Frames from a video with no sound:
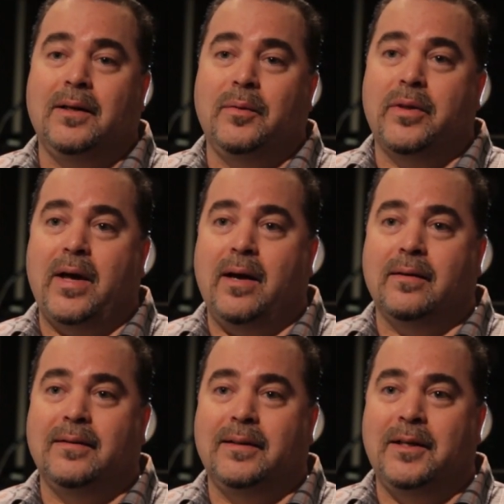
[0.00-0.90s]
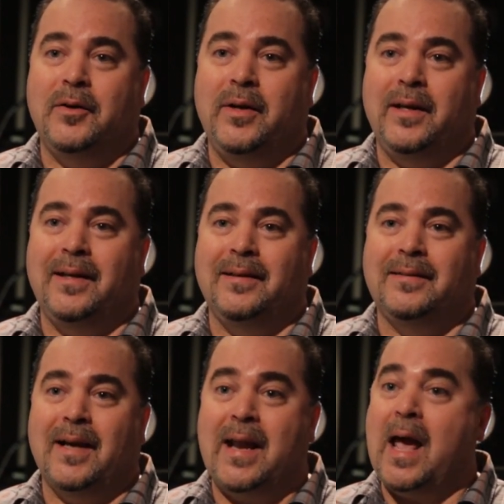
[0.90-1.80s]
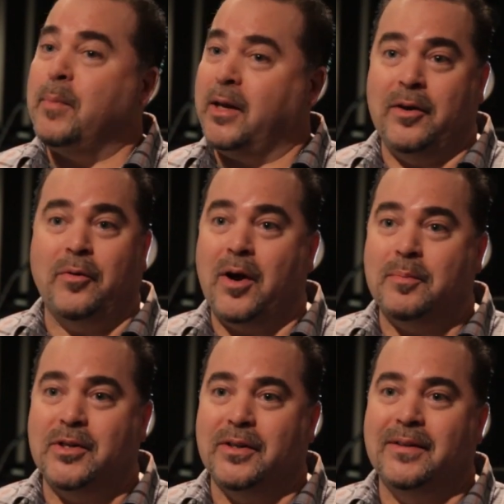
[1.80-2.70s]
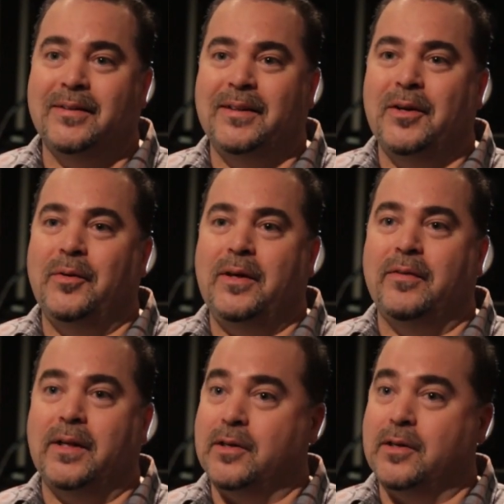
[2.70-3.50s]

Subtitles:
without any dynamic interruption, even